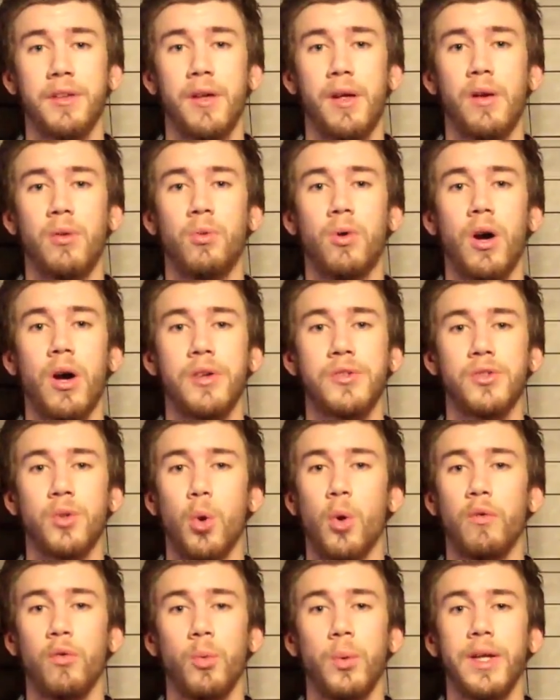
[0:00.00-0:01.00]
on Raw,
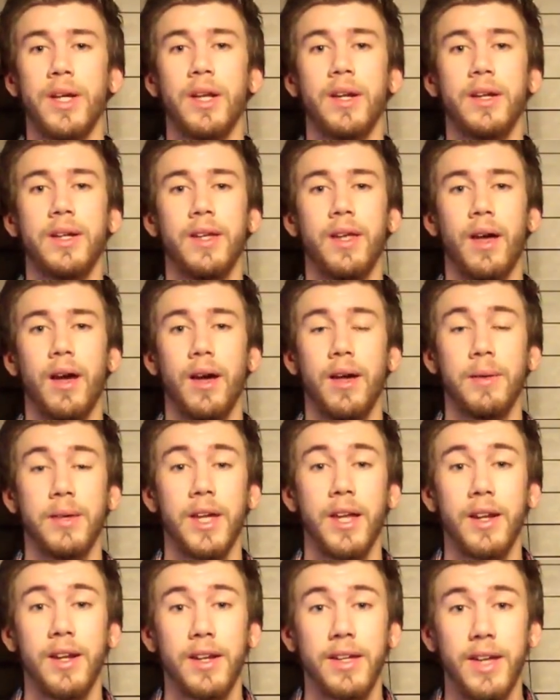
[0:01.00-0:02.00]
so hopefully we
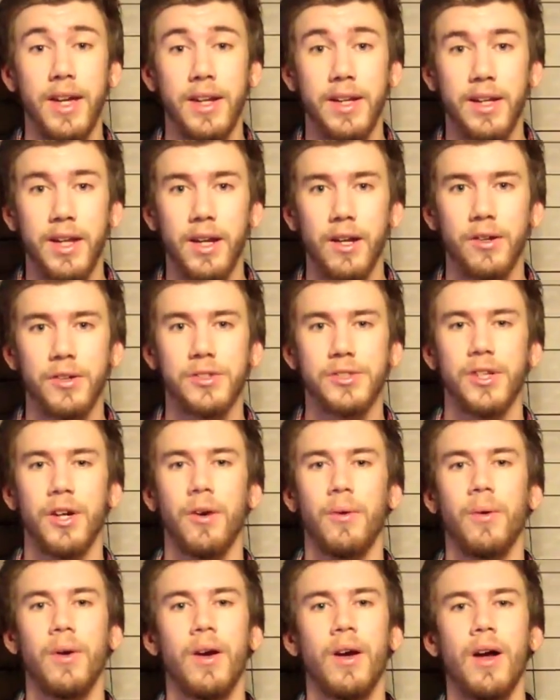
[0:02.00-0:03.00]
get it again here,
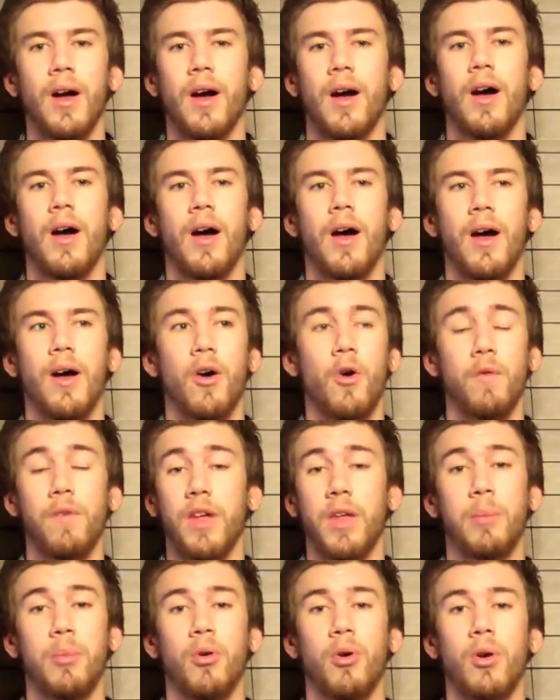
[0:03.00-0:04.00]
so
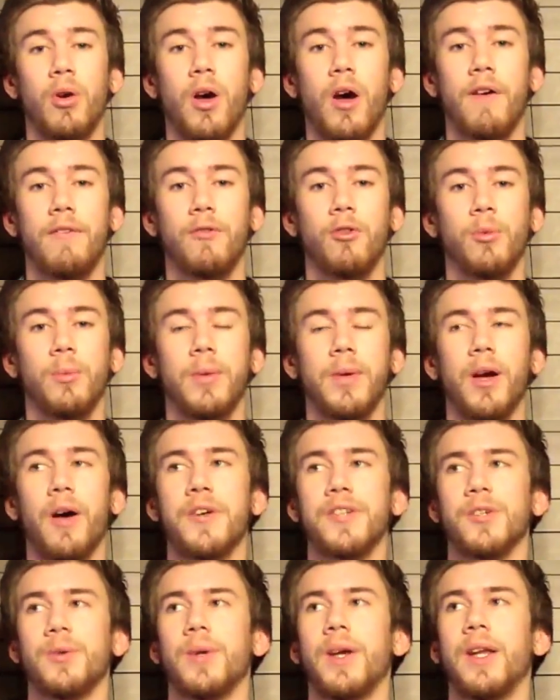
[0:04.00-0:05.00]
hopefully they pull it off. We'll be
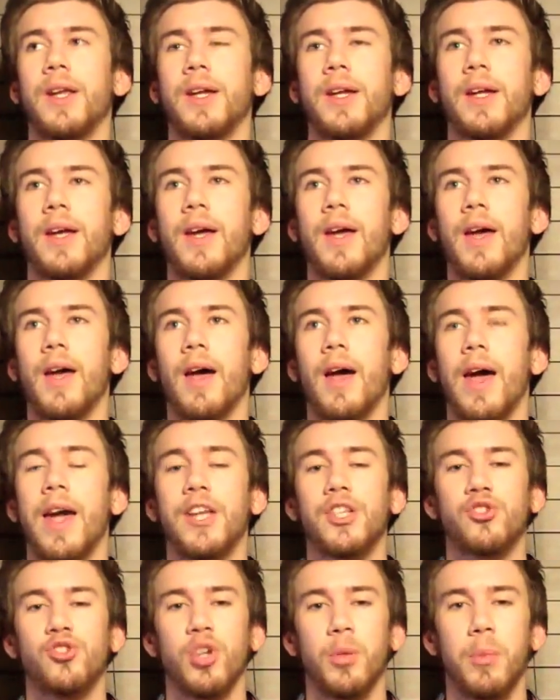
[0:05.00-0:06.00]
also getting
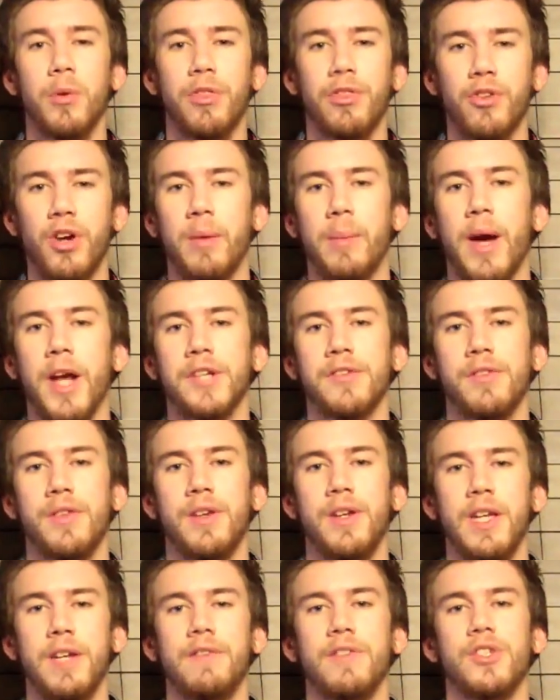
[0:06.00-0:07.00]
a triple threat match for
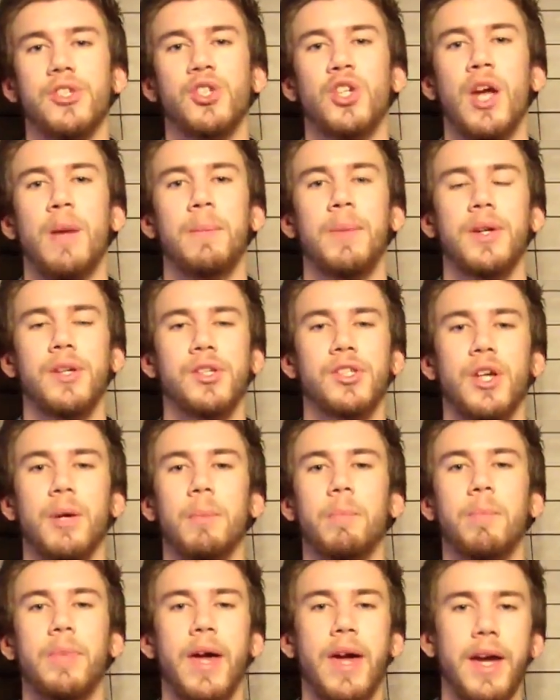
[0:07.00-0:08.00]
the Divas
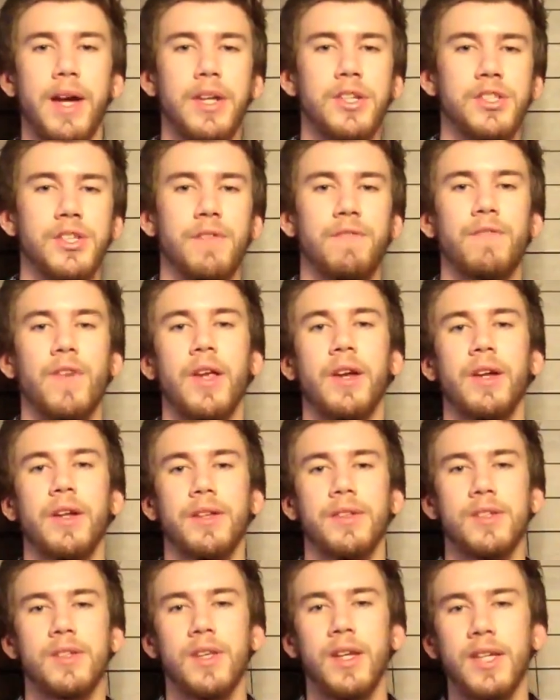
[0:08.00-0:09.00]
Championship. Paige
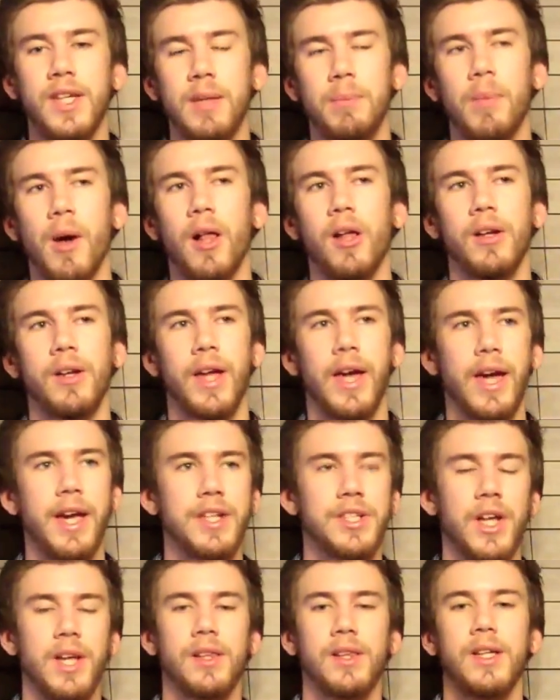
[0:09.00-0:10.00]
defending against Nikki Bella and
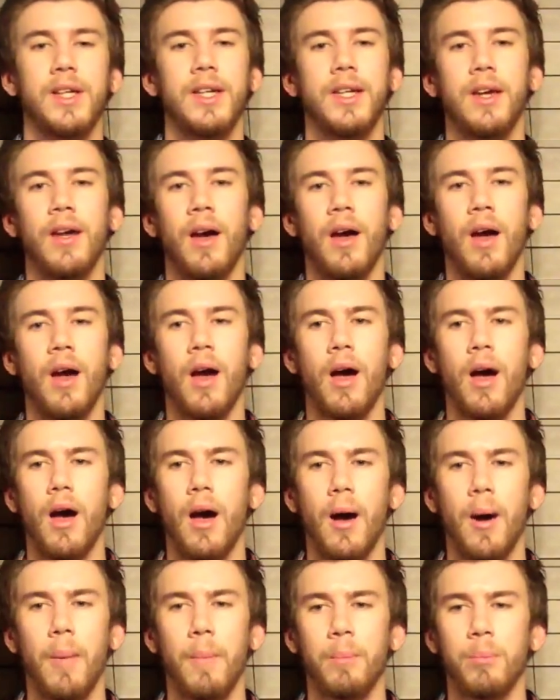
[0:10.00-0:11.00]
AJ Lee.
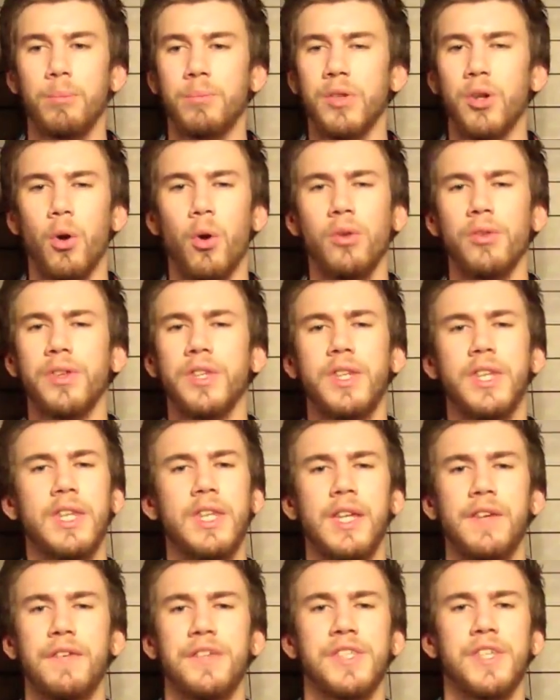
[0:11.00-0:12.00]
The whole
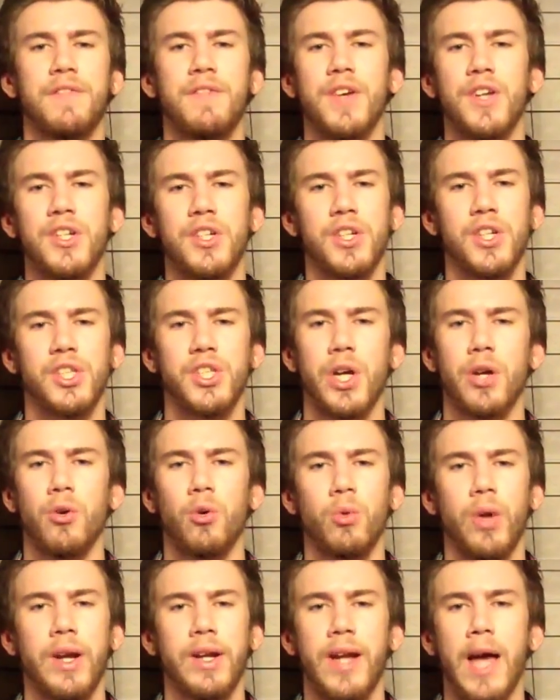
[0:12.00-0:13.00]
Divas division in
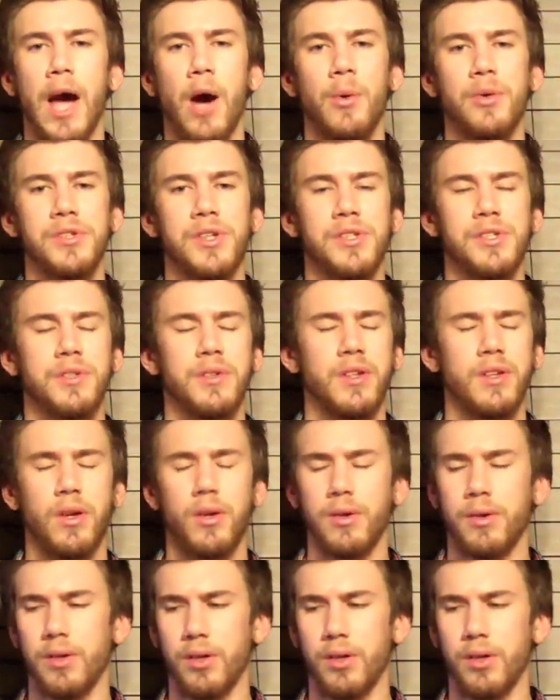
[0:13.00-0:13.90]
general right now is just,